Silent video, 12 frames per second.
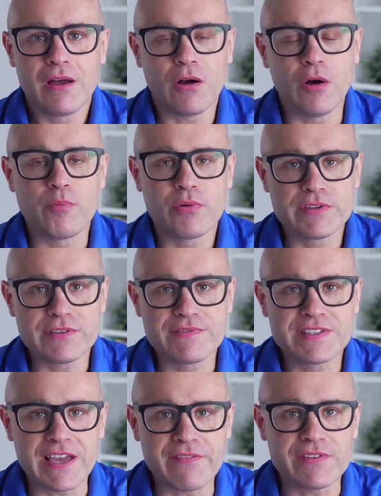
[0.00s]
Upwards of
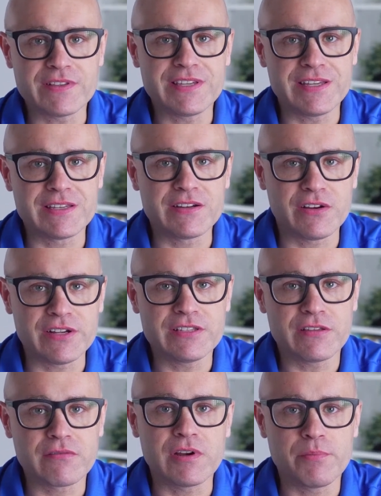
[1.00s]
70 to
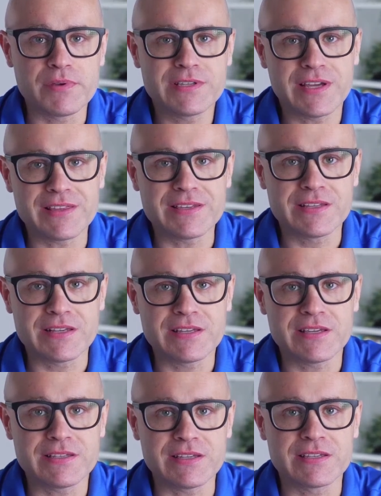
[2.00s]
93%, the
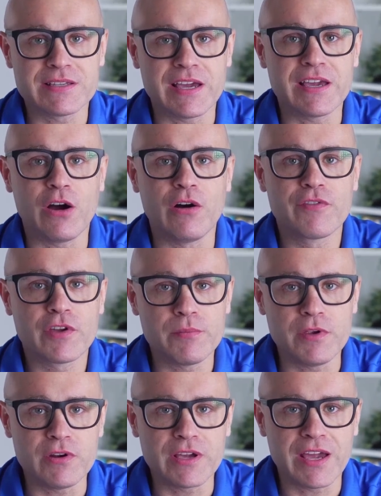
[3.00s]
statistics say, of
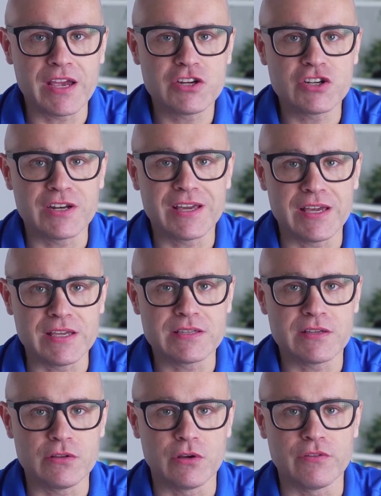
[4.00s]
communication
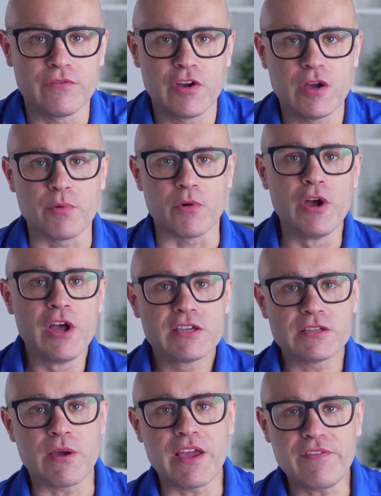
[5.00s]
is non-verbal.
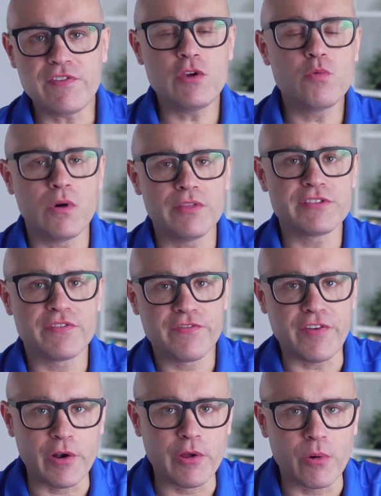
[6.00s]
So if you want to
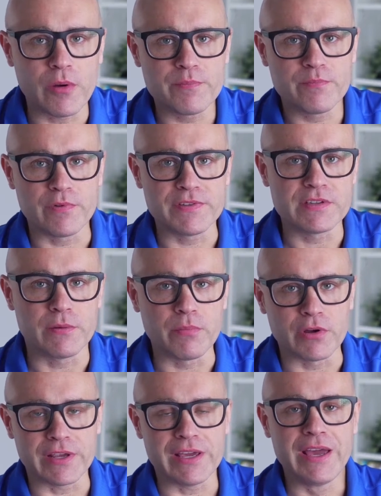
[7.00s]
follow up with
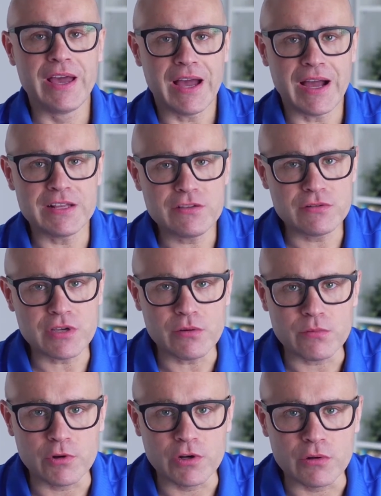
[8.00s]
somebody and you
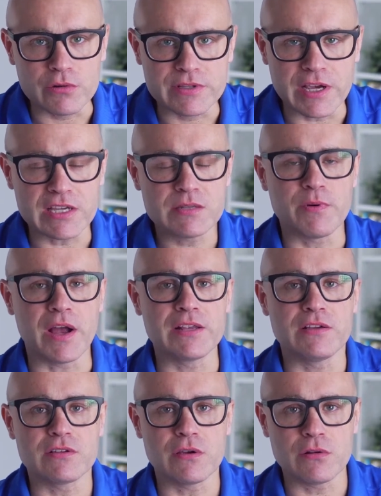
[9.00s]
don't want to look desperate
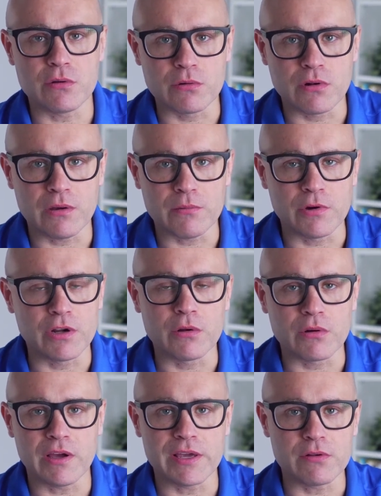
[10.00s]
and you don't want to
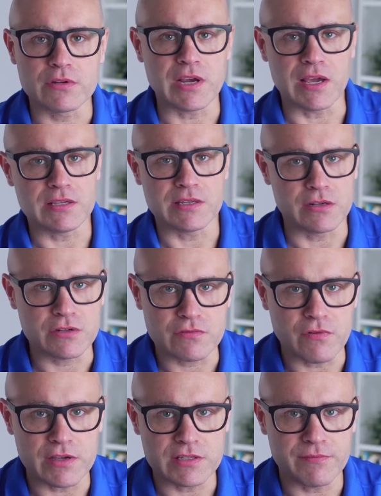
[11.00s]
look like you're chasing and
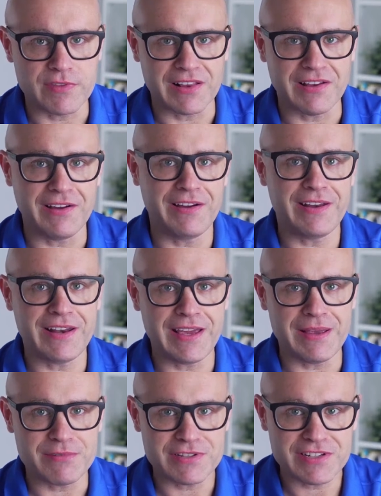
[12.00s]
just write something like, "Hi
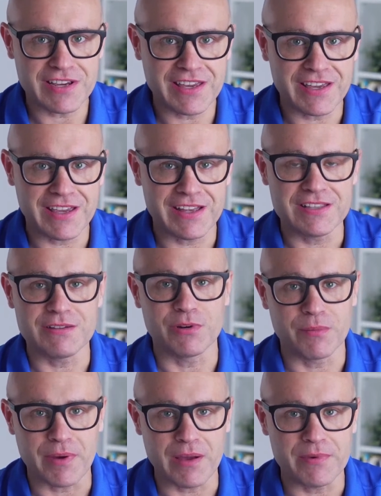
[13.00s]
name, just checking in, do you
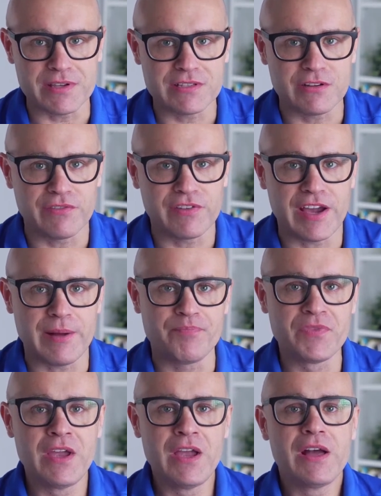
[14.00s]
want to buy my stuff yet?"
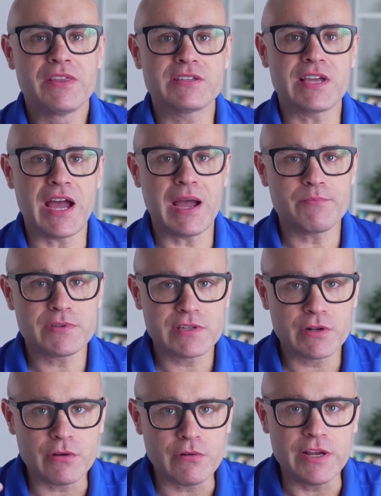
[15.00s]
There's
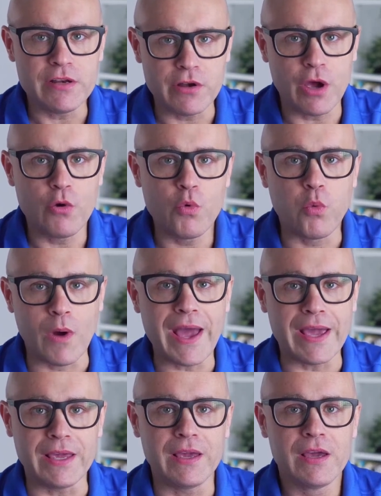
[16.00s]
absolutely no
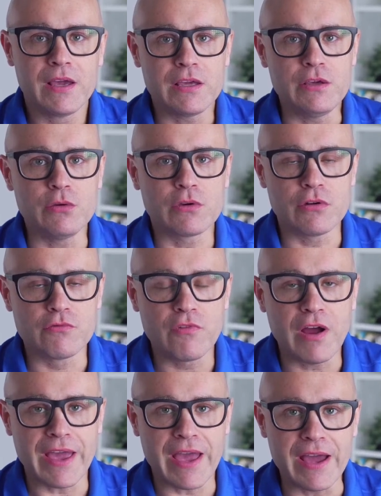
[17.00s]
way you can
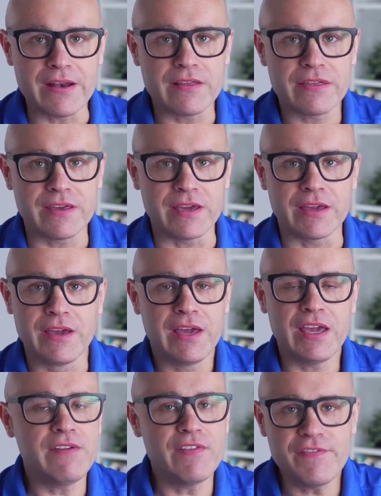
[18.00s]
write anything.
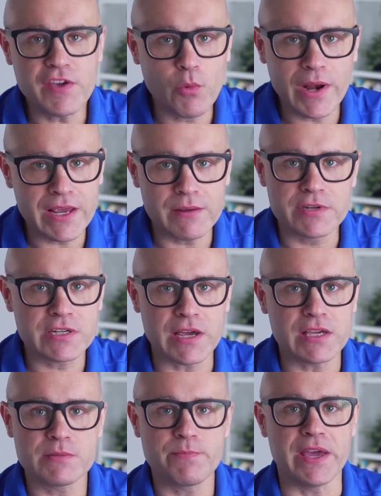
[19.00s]
Even if you're William
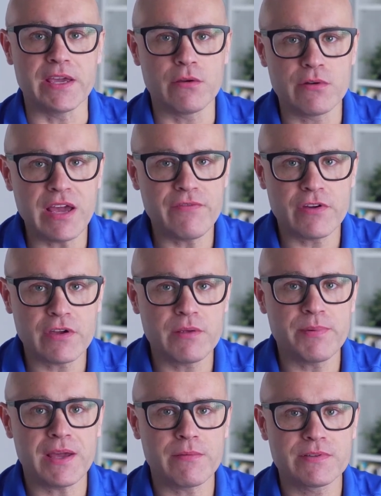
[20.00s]
Shakespeare, you're never going
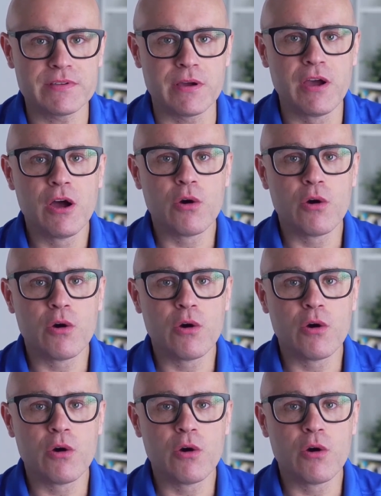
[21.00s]
to be able to